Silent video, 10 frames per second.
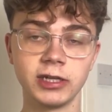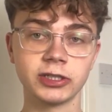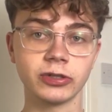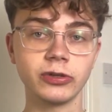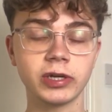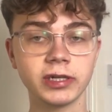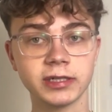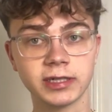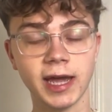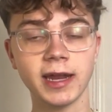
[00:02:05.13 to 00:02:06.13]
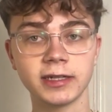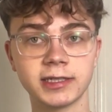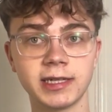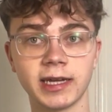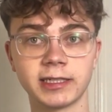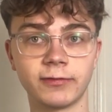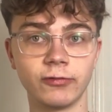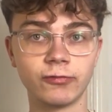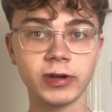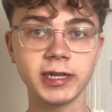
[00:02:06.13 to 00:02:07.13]
So you can get a 6 if
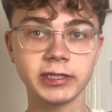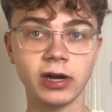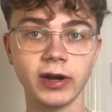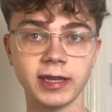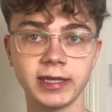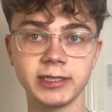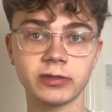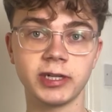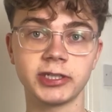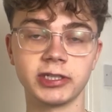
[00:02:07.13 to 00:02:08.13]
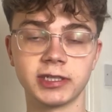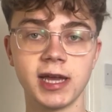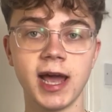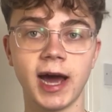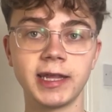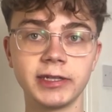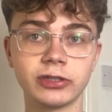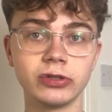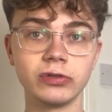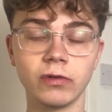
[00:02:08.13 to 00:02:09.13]
you really target these questions and then
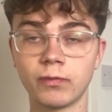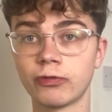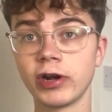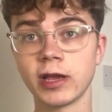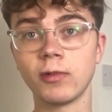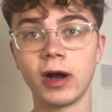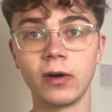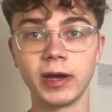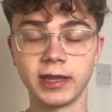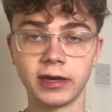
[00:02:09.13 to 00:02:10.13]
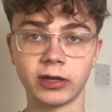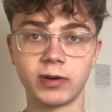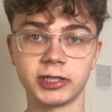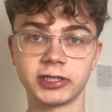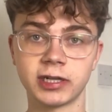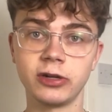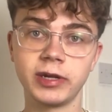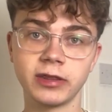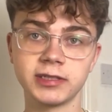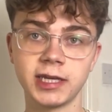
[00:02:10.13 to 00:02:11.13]
do pretty well in the other questions,
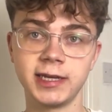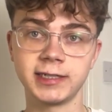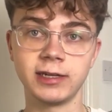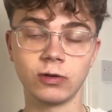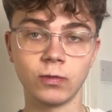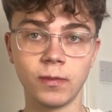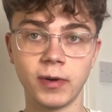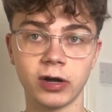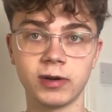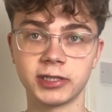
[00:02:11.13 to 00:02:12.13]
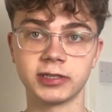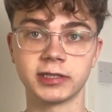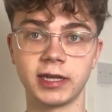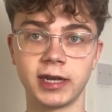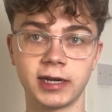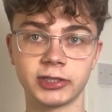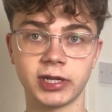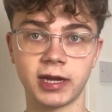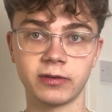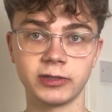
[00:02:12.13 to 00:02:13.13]
including those easy little 1 mark questions in English
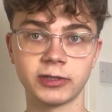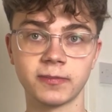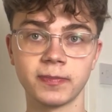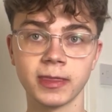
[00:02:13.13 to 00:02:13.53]
language.